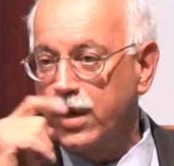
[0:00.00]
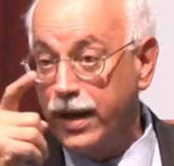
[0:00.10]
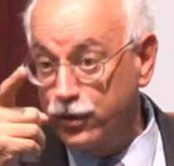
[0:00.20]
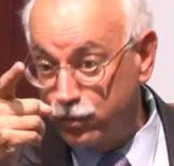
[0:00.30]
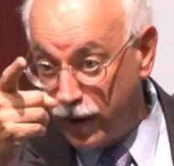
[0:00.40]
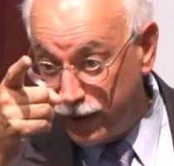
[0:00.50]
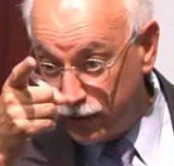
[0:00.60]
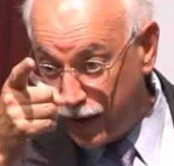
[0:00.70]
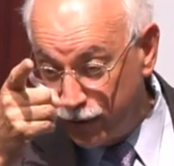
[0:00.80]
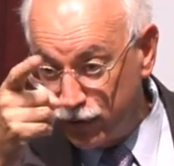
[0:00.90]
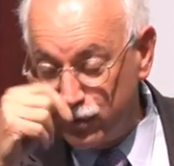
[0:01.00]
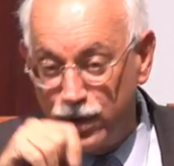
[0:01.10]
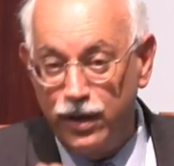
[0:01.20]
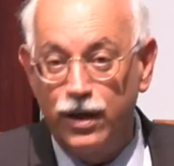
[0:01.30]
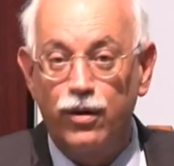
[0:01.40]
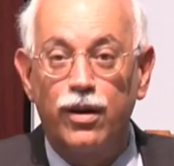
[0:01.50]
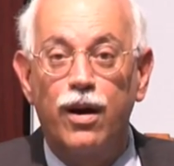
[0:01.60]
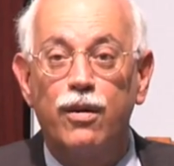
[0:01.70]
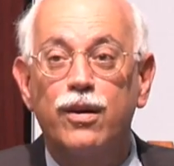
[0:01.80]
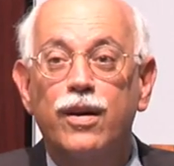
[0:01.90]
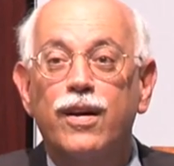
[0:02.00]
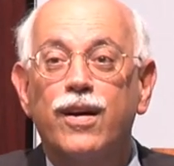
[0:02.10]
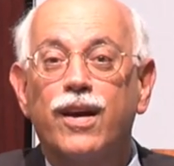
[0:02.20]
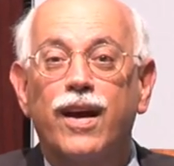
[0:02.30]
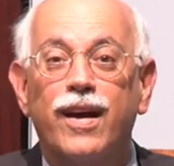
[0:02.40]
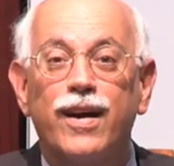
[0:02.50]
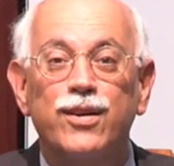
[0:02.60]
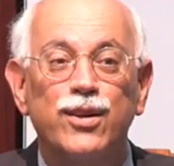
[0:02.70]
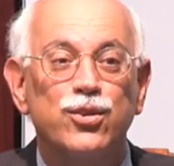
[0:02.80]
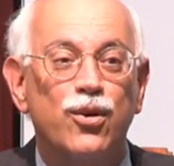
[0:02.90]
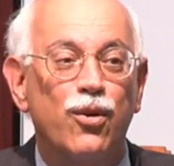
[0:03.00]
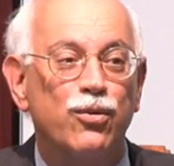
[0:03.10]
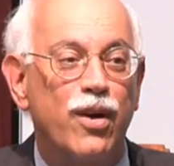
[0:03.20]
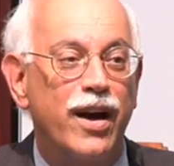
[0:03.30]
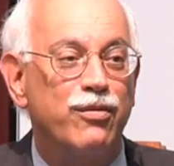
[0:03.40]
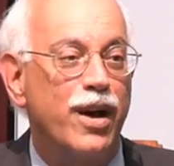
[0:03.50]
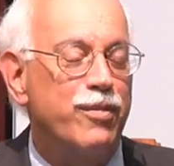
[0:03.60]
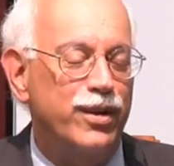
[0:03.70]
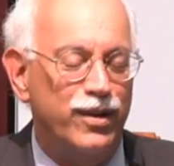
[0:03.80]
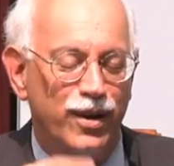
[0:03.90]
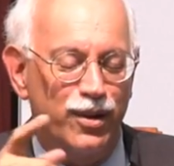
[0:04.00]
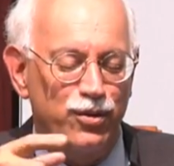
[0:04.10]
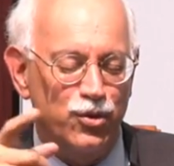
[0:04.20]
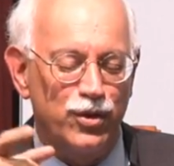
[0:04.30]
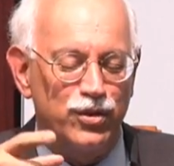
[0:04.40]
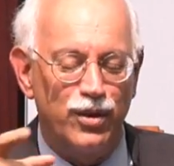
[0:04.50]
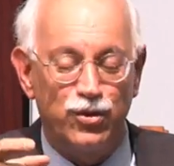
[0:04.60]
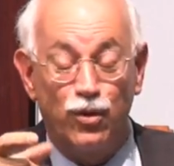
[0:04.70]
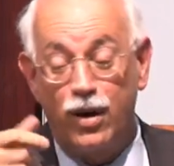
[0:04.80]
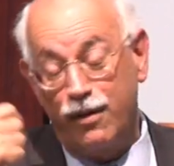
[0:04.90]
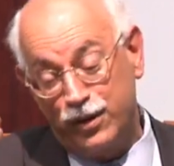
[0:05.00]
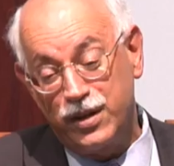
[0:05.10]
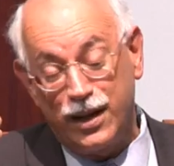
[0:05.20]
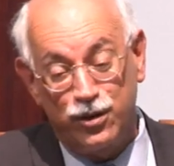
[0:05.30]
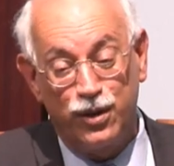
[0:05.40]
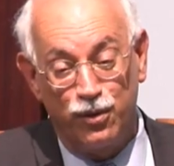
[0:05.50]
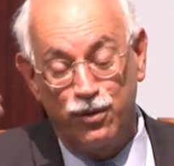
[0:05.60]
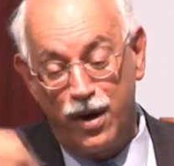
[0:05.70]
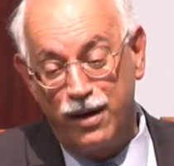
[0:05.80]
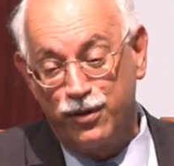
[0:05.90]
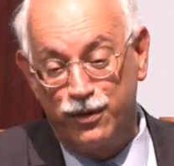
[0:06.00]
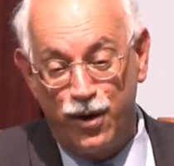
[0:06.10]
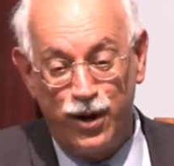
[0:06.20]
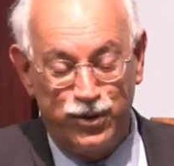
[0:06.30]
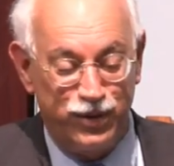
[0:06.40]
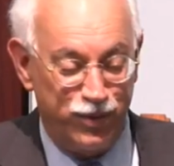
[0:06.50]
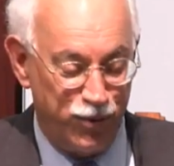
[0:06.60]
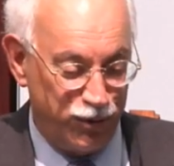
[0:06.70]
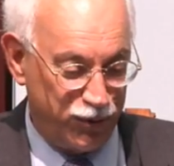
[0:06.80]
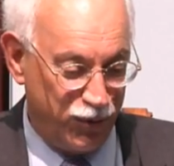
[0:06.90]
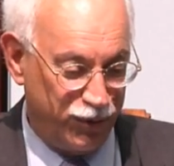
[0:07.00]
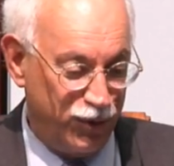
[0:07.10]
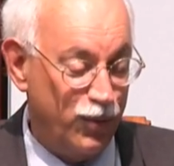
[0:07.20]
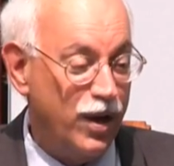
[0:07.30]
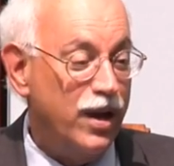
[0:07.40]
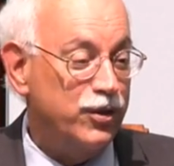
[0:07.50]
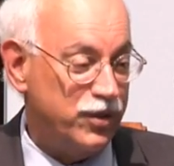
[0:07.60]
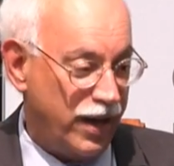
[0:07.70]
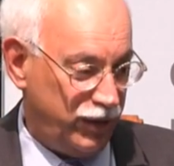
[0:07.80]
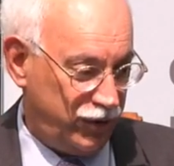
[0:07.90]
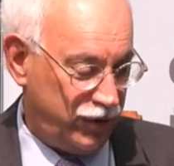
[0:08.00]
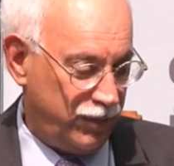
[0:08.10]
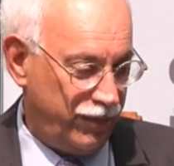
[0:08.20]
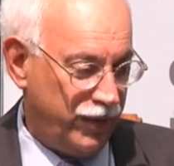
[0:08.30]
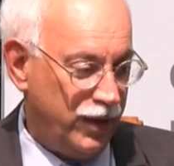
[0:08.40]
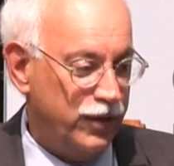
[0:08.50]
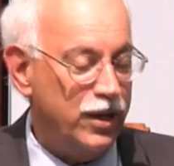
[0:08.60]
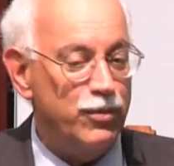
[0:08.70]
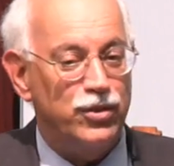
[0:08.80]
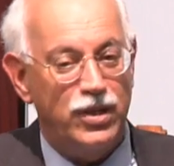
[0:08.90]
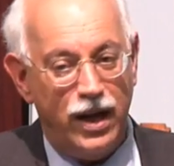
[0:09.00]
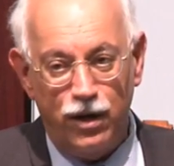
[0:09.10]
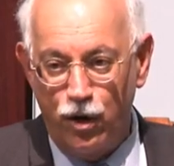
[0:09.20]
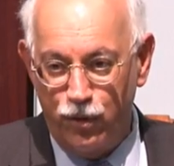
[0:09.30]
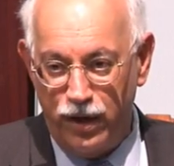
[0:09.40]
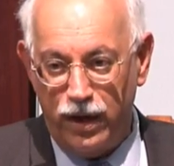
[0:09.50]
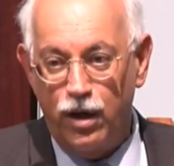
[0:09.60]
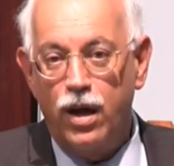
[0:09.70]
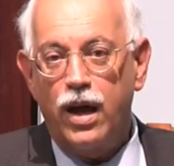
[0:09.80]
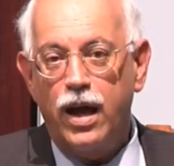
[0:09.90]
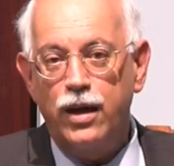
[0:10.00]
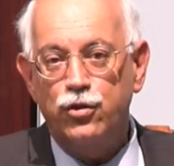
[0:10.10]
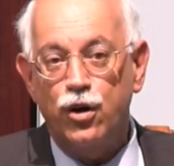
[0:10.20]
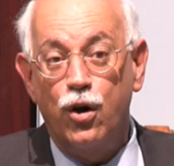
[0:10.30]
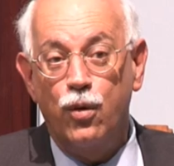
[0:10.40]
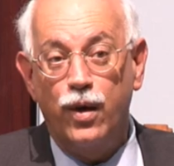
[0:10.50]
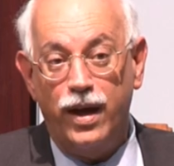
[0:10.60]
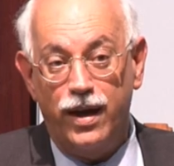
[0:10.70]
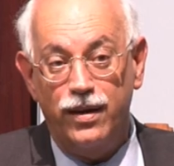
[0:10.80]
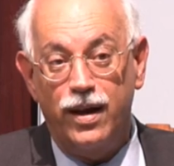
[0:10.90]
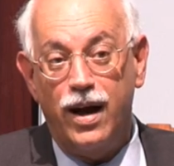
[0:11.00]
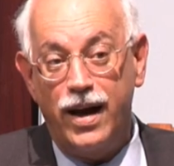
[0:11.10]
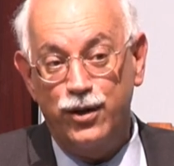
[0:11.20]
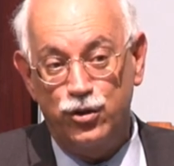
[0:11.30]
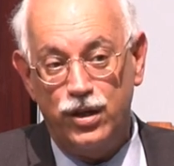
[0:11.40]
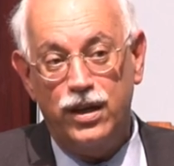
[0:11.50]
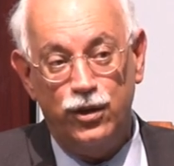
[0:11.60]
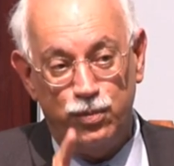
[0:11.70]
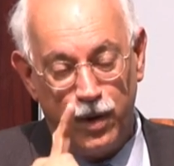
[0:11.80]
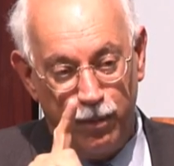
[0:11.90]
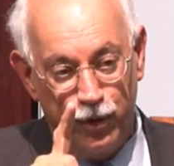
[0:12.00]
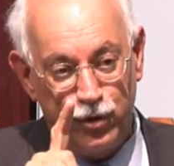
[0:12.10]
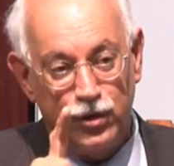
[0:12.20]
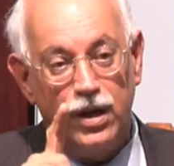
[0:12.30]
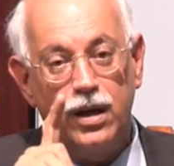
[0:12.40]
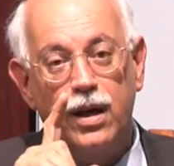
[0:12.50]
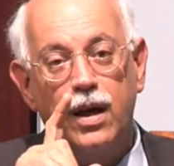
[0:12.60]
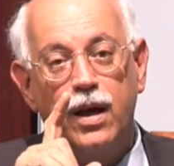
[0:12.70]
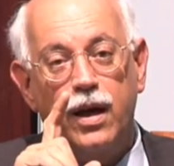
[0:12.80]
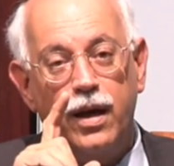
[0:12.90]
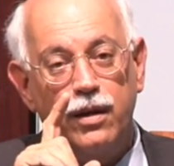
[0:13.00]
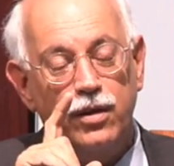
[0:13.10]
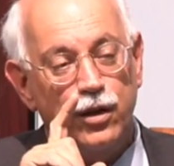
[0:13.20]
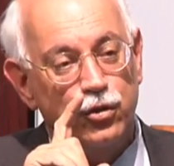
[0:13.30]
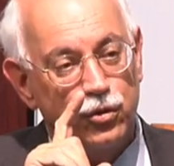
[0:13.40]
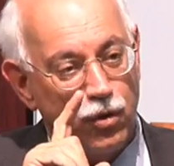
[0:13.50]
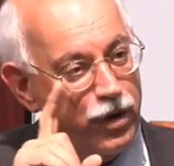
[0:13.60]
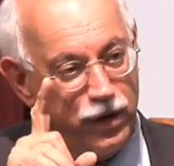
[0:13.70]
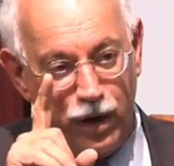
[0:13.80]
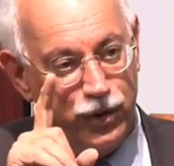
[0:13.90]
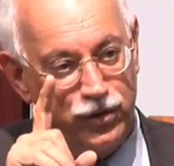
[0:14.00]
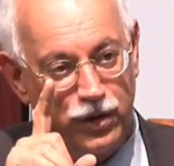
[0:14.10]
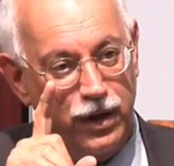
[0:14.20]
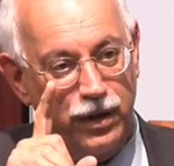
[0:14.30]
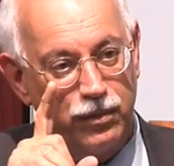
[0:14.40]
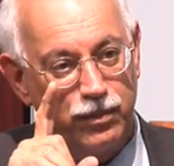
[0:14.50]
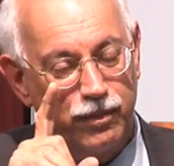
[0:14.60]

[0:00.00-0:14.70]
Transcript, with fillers: science, right down the street here at our AID's old rival, I mean, uh, Georgetown's old rival. It's actually their rival of ours at the Bush School, too, SAIS. His name is Dan Honig. H-O-N-I-G. He's published an a extraordinary study.